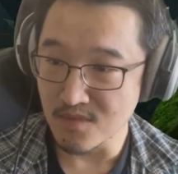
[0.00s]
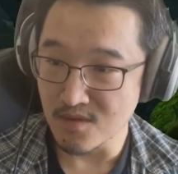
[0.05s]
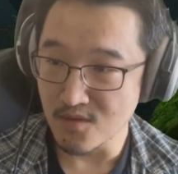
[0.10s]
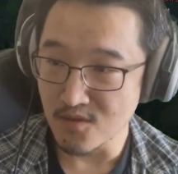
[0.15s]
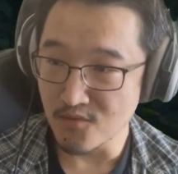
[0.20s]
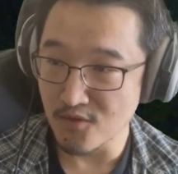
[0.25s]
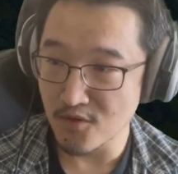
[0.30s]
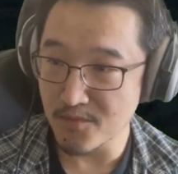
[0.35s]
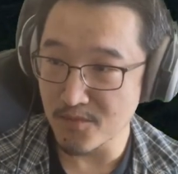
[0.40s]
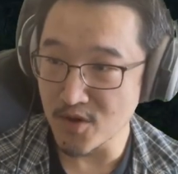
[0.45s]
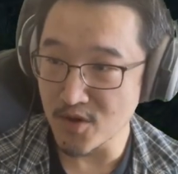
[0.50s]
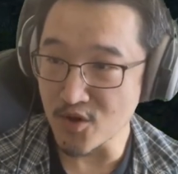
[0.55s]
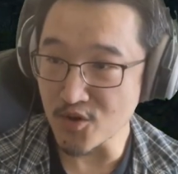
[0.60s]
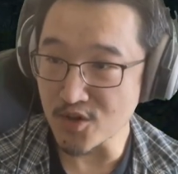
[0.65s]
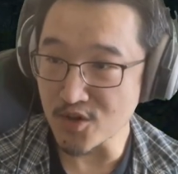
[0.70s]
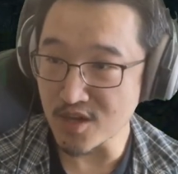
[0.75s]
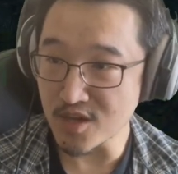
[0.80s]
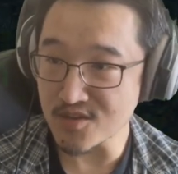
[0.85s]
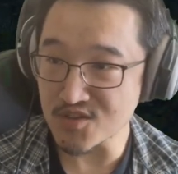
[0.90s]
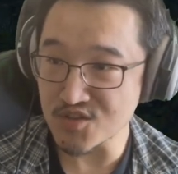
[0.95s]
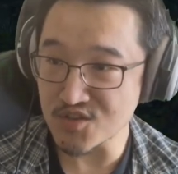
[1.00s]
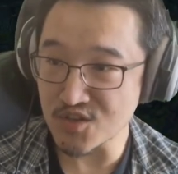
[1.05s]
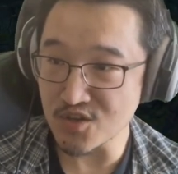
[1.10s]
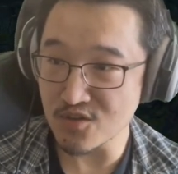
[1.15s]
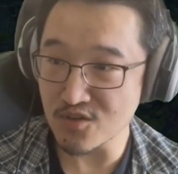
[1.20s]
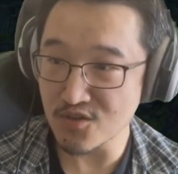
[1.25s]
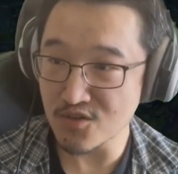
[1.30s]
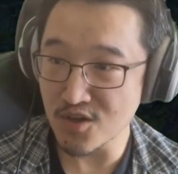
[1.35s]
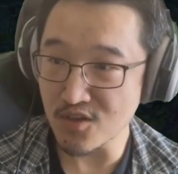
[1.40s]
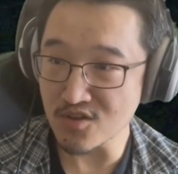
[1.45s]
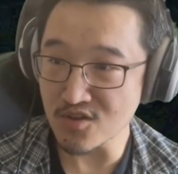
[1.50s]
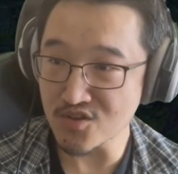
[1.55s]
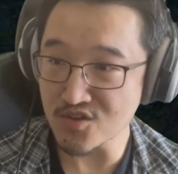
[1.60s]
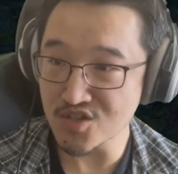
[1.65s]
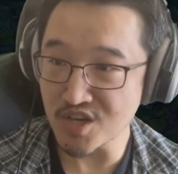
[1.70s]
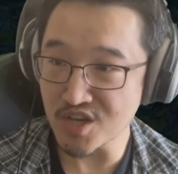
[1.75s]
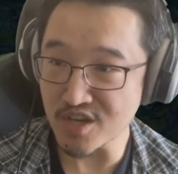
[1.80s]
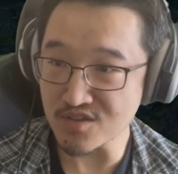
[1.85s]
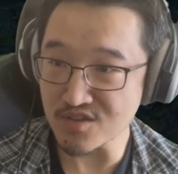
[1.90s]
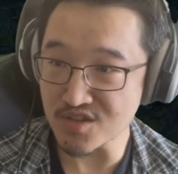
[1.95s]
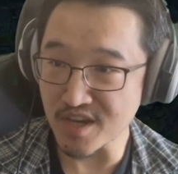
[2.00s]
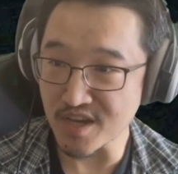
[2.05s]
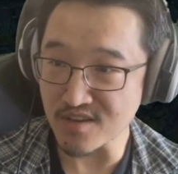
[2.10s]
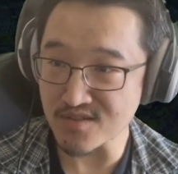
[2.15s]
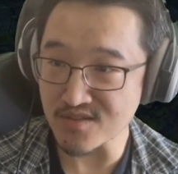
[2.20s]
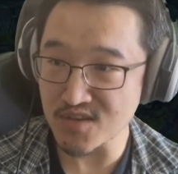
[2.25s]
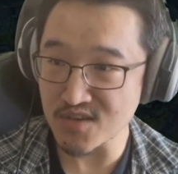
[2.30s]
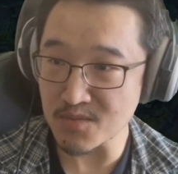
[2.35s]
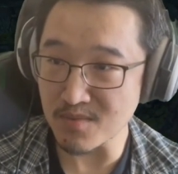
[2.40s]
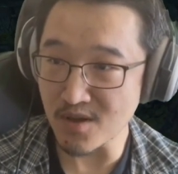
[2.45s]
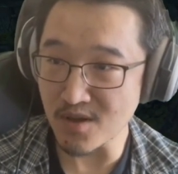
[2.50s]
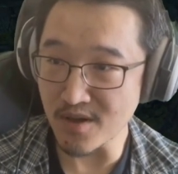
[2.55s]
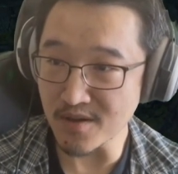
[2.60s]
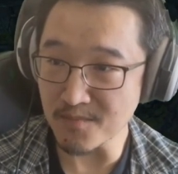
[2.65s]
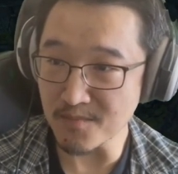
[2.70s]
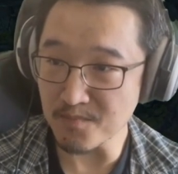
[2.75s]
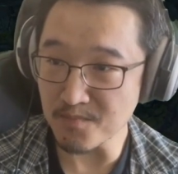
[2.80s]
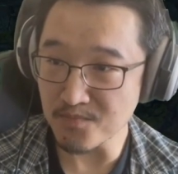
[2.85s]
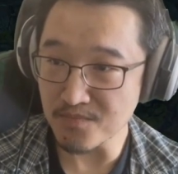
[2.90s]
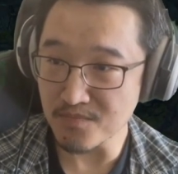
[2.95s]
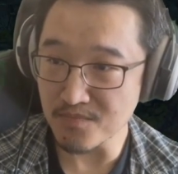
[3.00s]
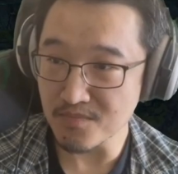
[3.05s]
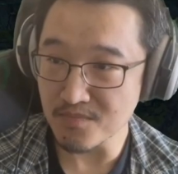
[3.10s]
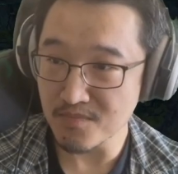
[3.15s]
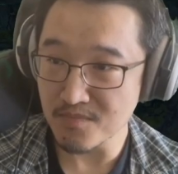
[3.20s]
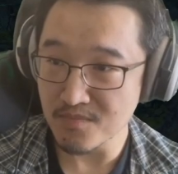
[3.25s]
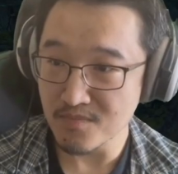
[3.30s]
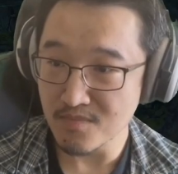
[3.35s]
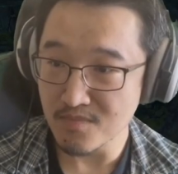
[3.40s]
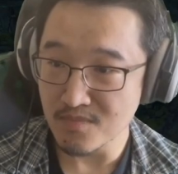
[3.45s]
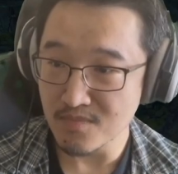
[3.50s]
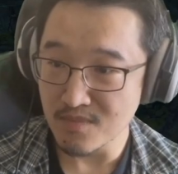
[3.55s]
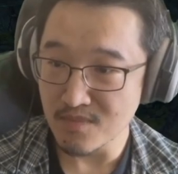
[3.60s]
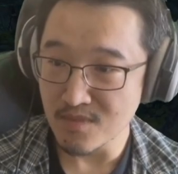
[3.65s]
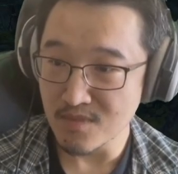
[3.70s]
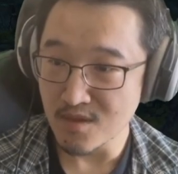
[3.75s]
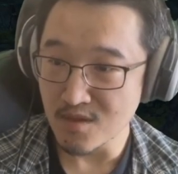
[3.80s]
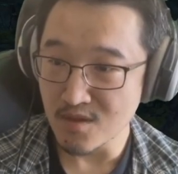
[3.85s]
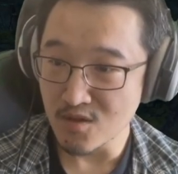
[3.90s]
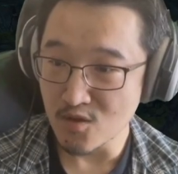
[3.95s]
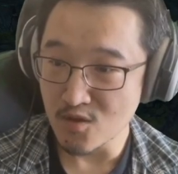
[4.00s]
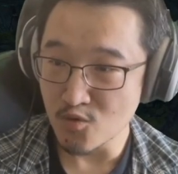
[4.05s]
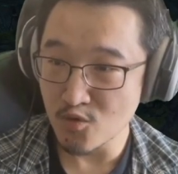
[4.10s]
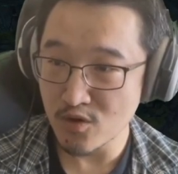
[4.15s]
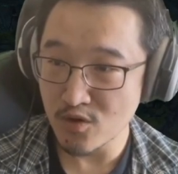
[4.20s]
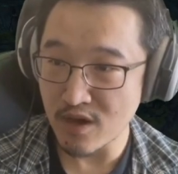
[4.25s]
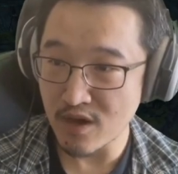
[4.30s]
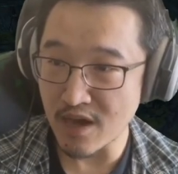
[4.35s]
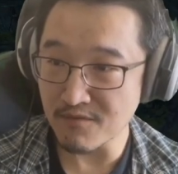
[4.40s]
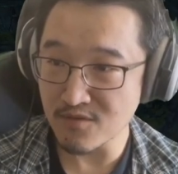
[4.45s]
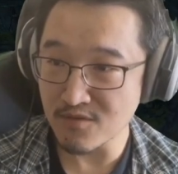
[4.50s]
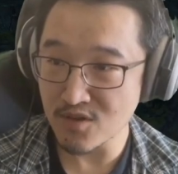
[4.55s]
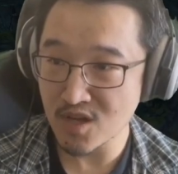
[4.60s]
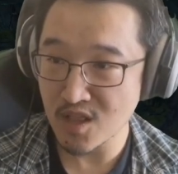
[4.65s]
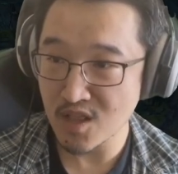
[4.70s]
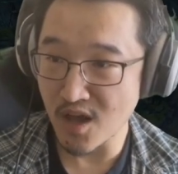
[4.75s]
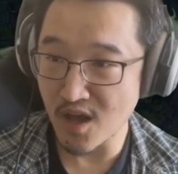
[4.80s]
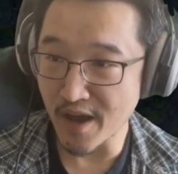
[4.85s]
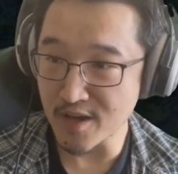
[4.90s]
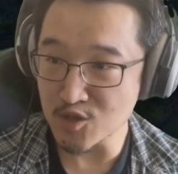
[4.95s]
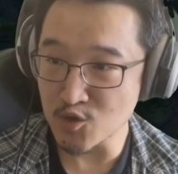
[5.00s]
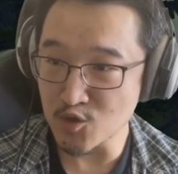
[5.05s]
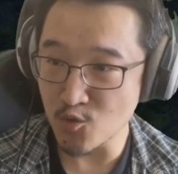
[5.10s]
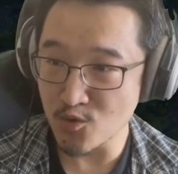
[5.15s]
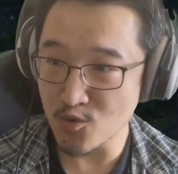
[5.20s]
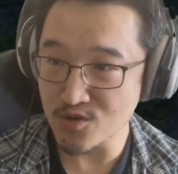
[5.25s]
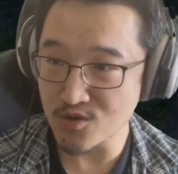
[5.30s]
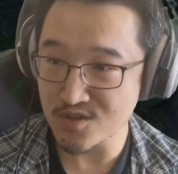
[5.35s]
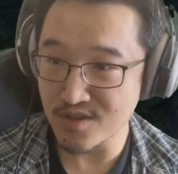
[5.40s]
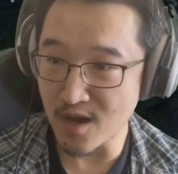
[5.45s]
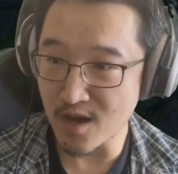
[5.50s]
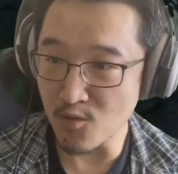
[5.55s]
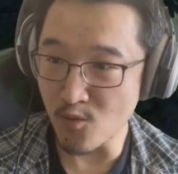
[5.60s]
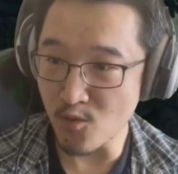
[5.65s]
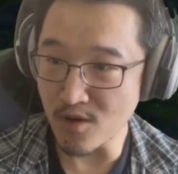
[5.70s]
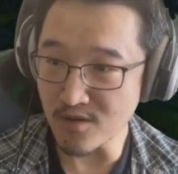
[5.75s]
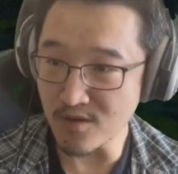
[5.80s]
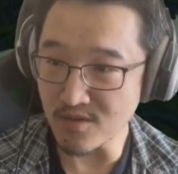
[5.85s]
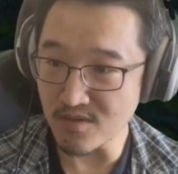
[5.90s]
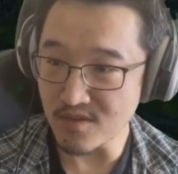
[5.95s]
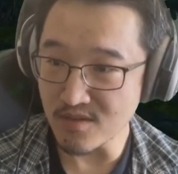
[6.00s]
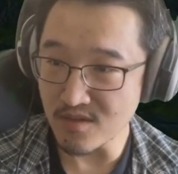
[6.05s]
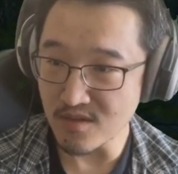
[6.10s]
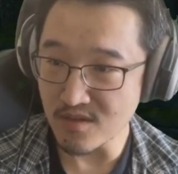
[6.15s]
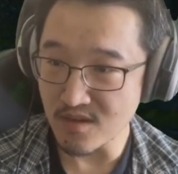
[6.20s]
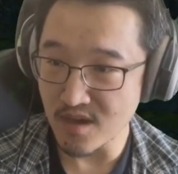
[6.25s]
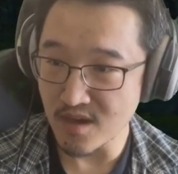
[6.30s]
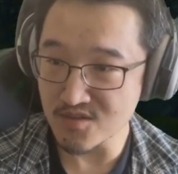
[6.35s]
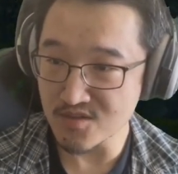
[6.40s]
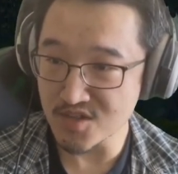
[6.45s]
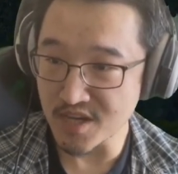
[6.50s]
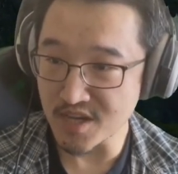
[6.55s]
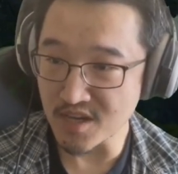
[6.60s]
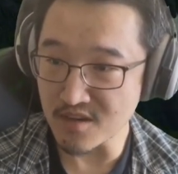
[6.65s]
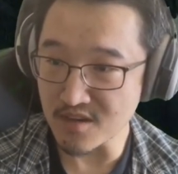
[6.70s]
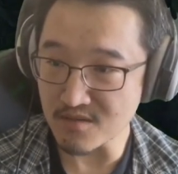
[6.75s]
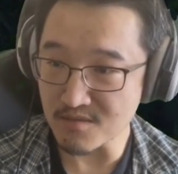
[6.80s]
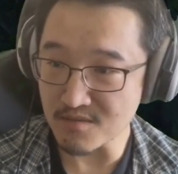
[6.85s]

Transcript: From here you can see another jade tech zipline. We have to glide towards that one and take it.